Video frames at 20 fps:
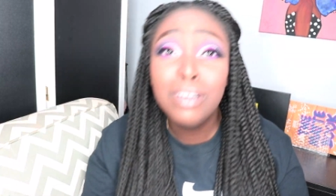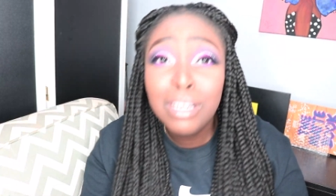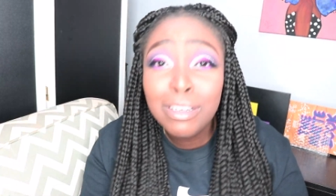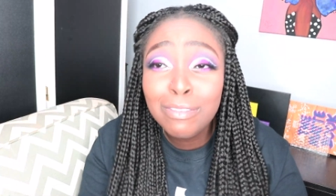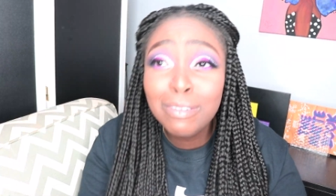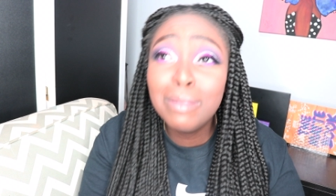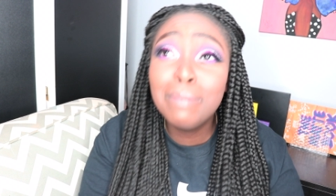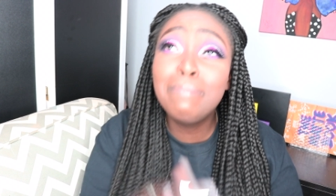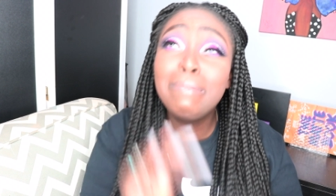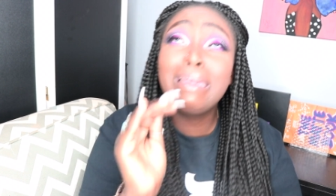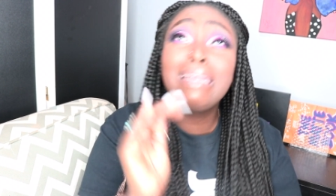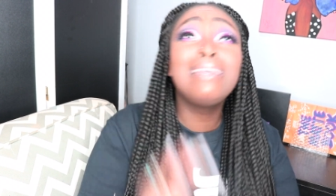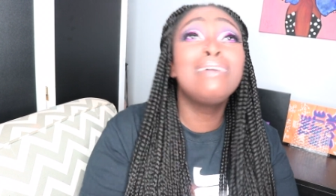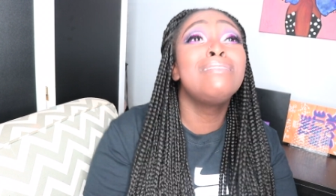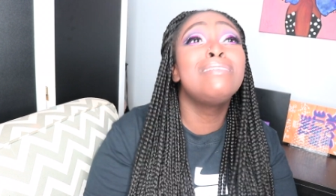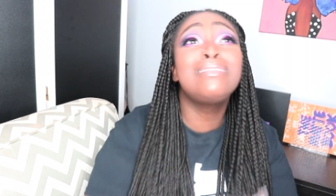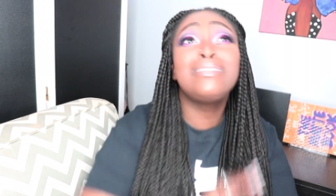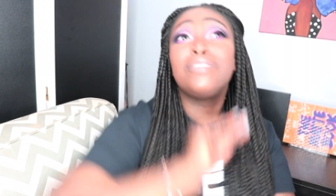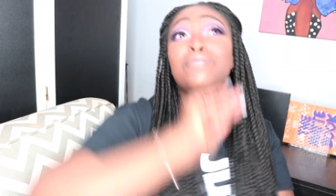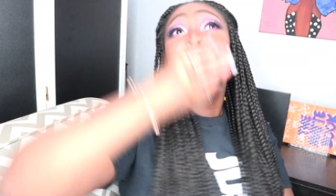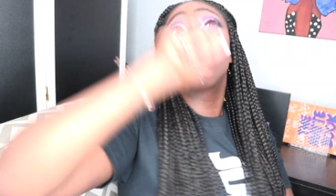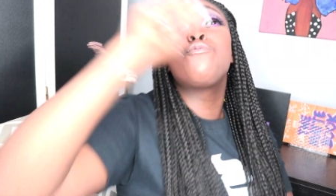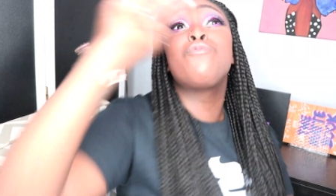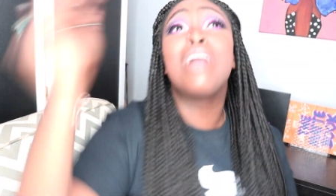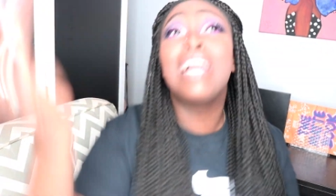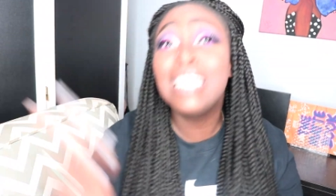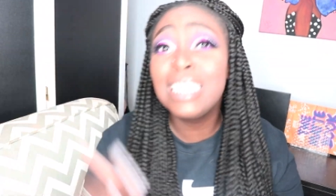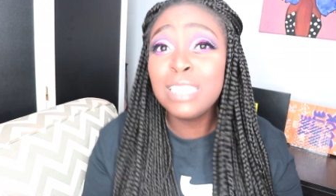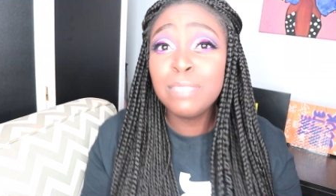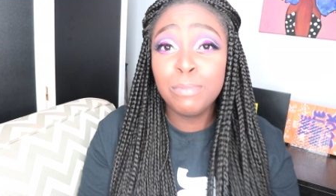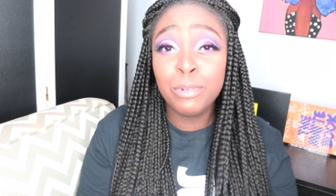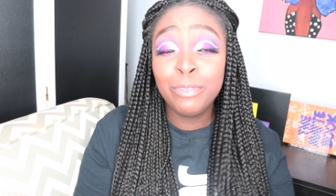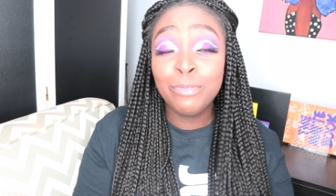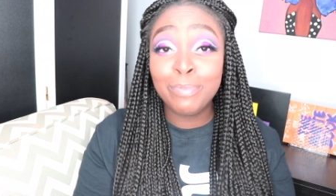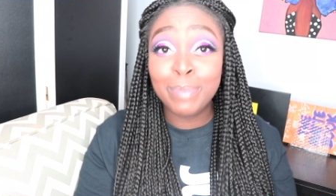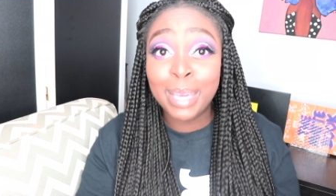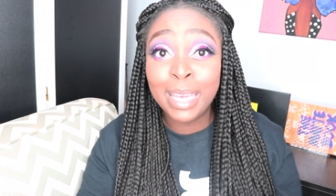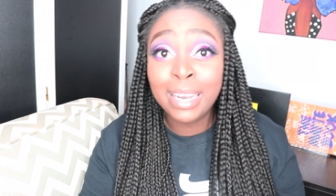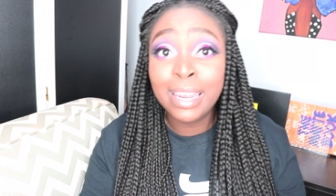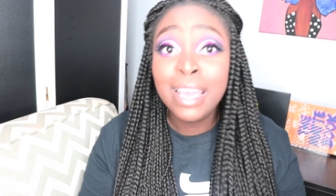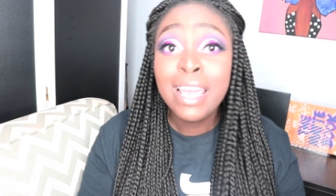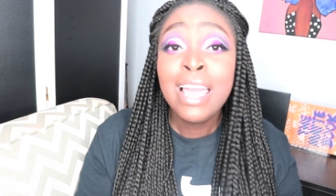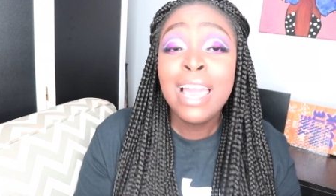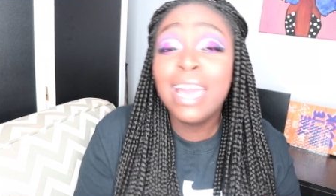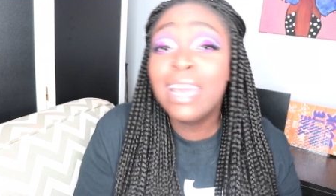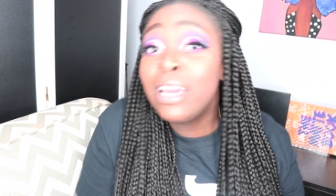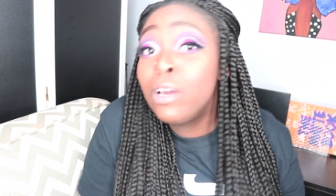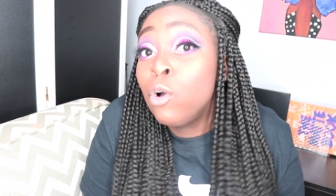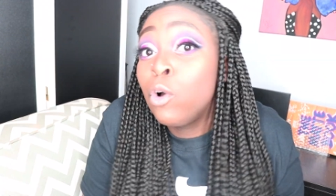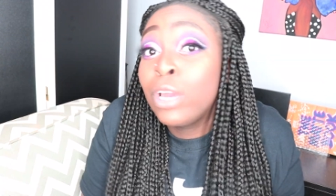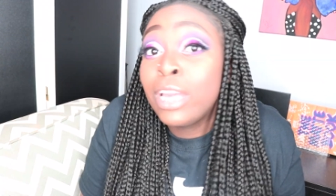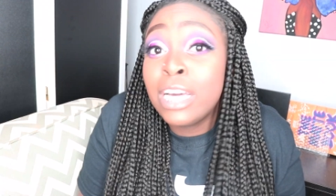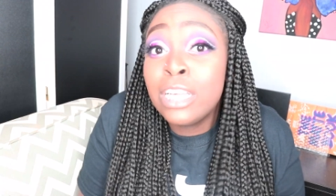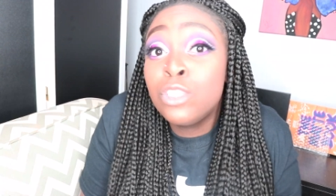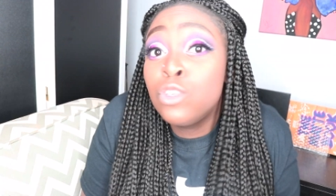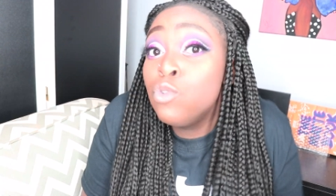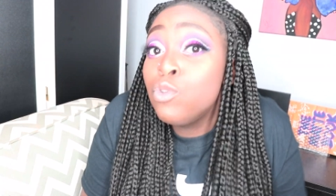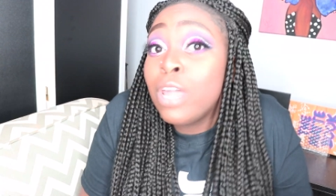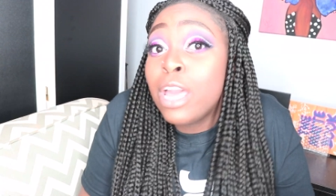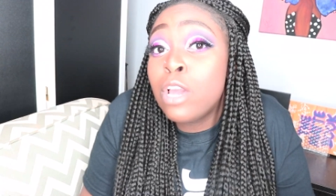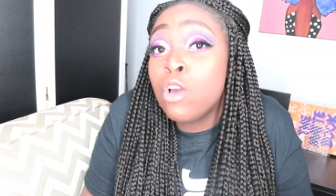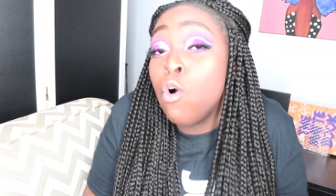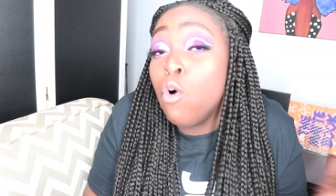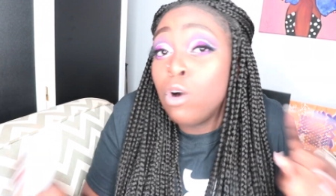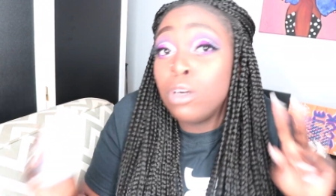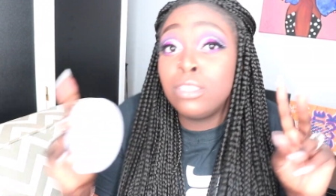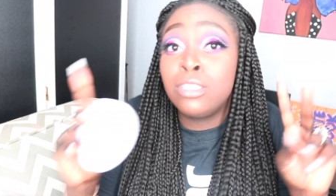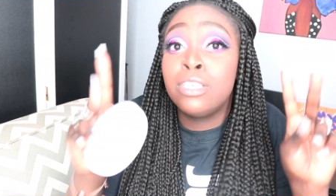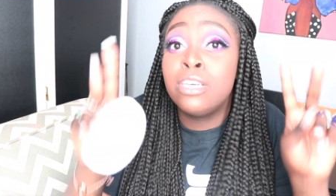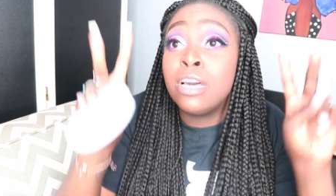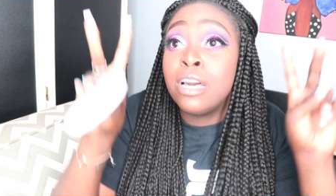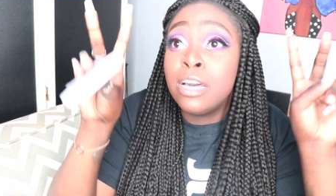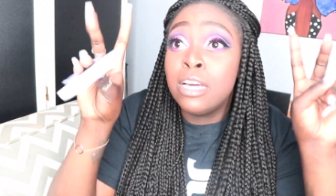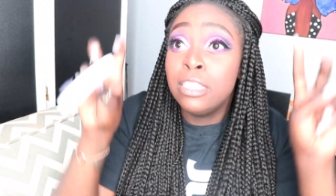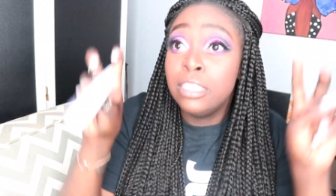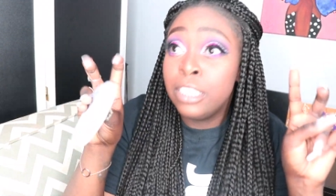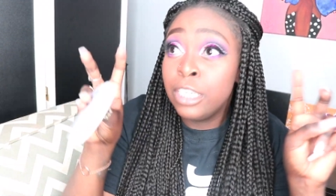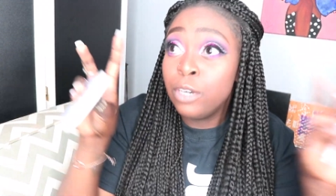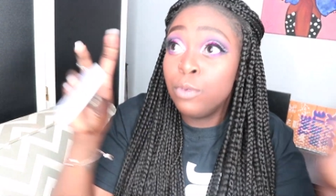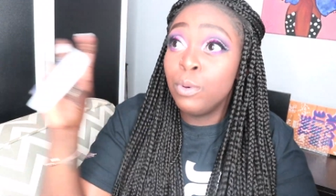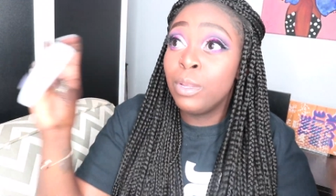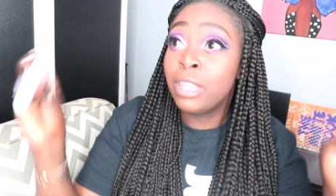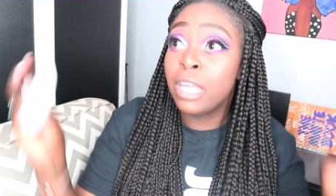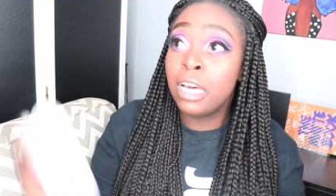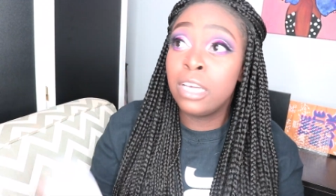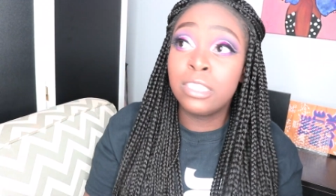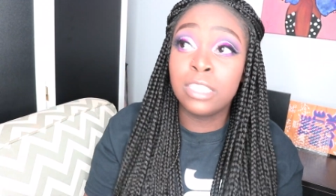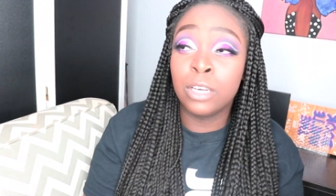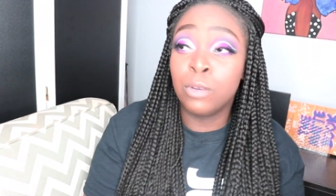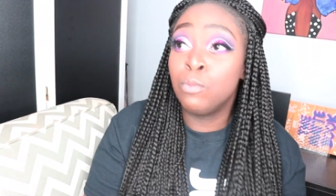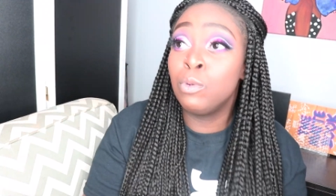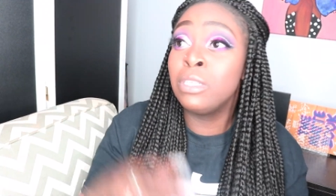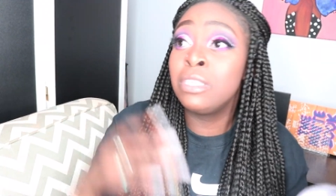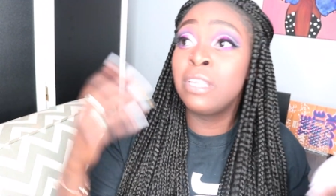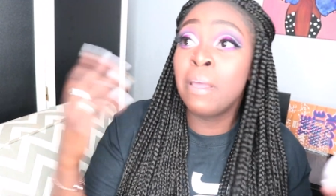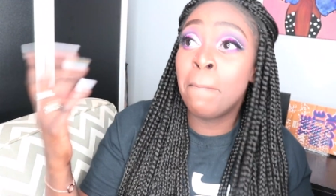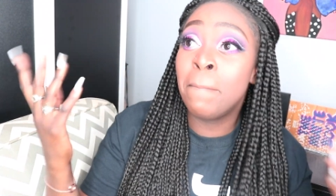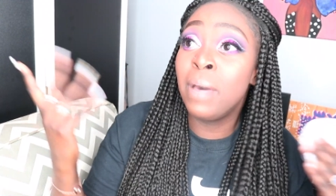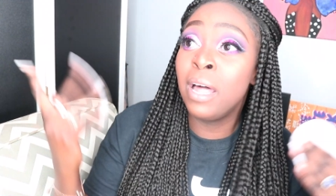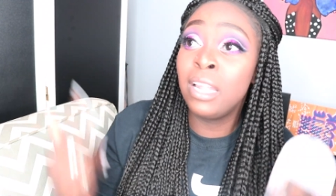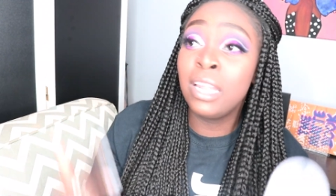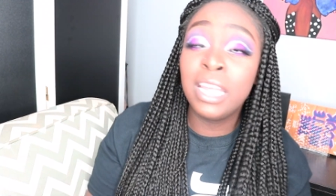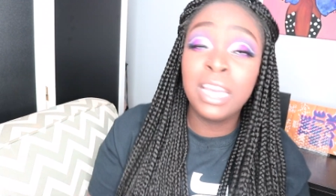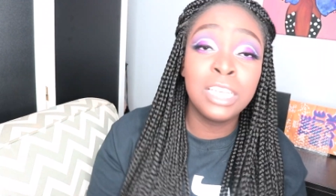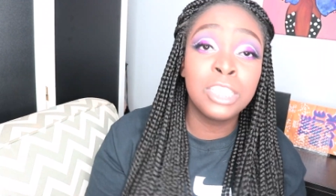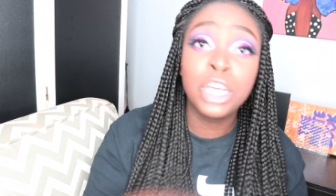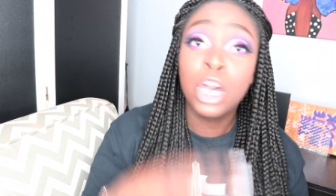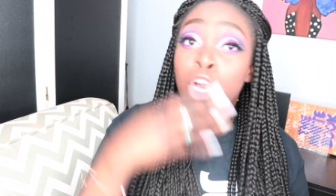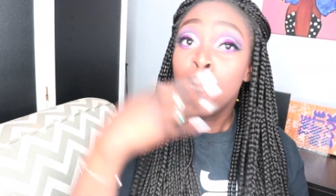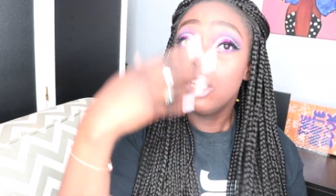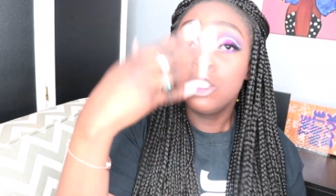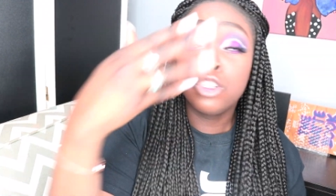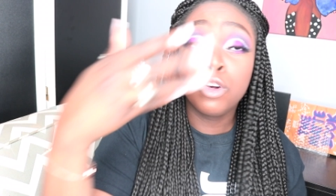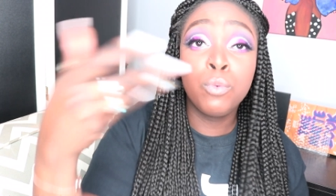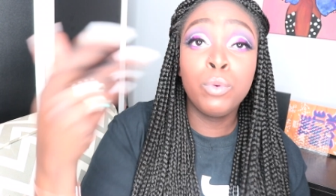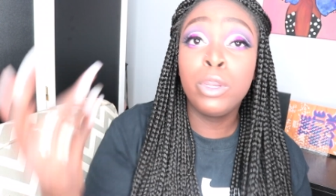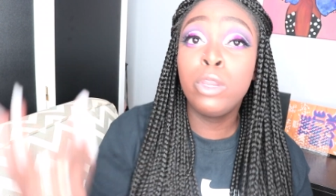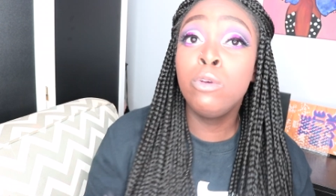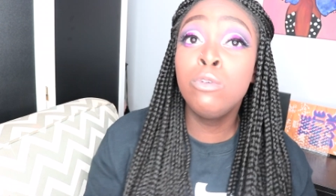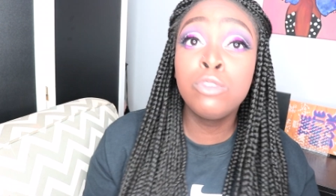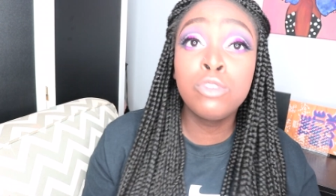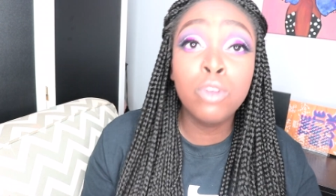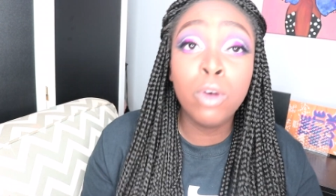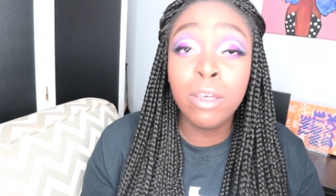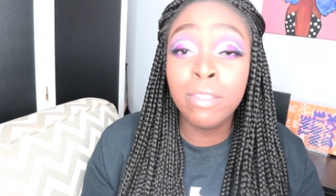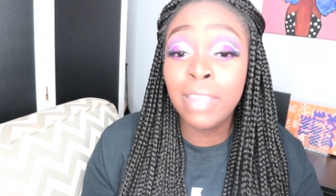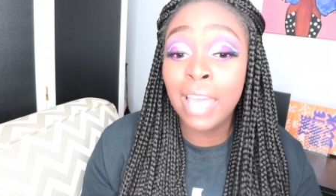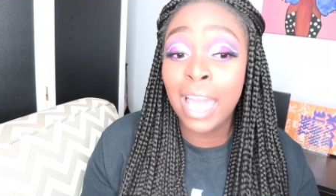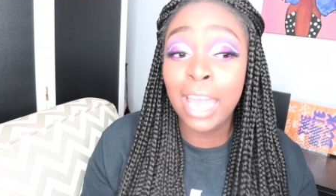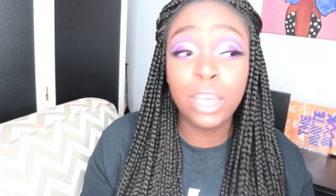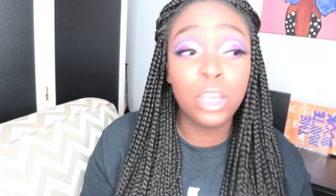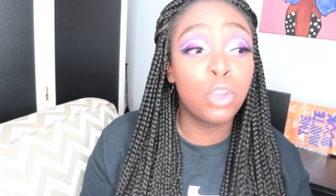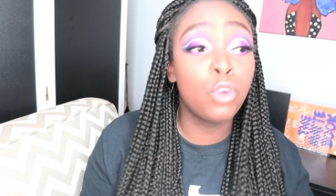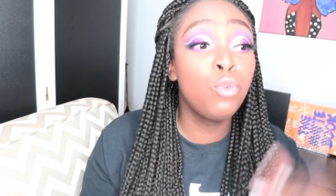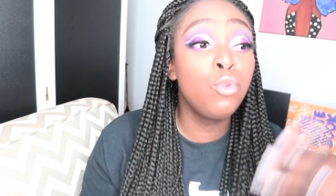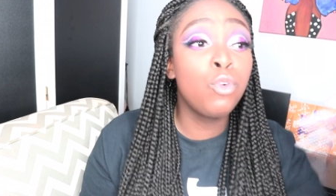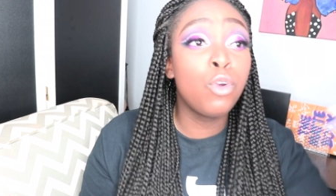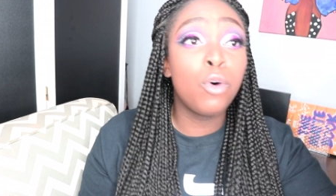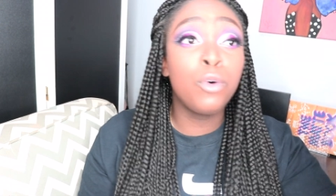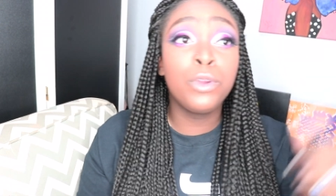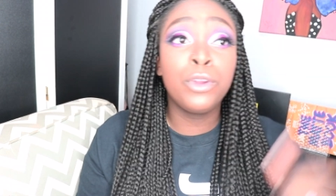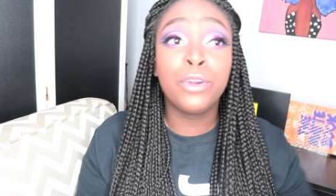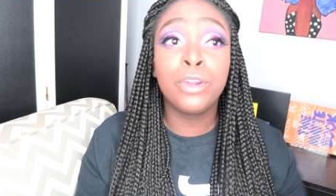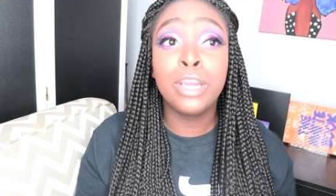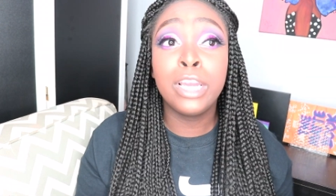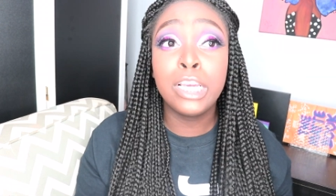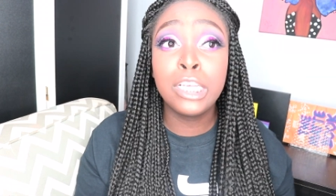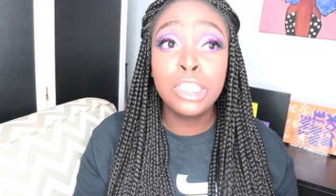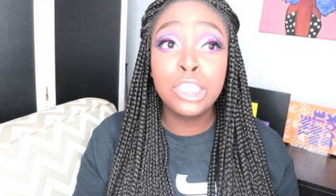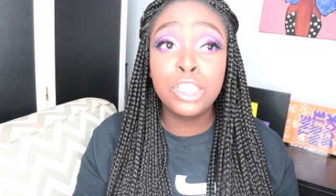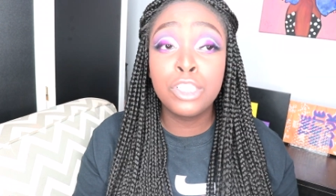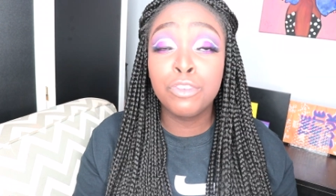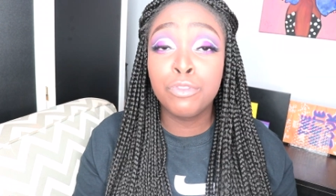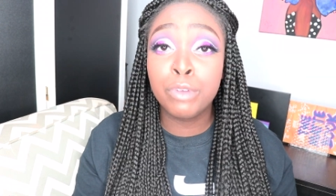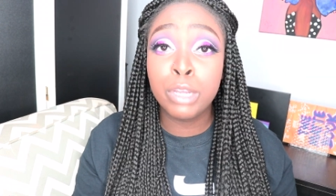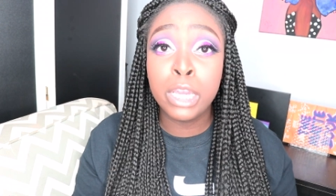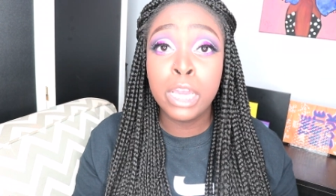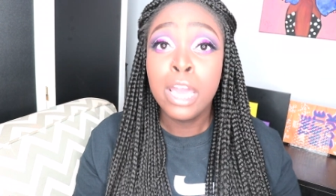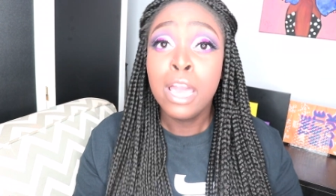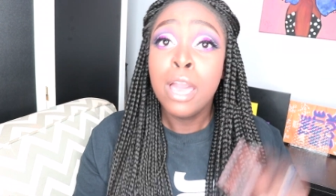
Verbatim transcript: From the beginning of the civil rights movement. And guess who they called to deal with us? It was the police. So when you saw that, you know your history.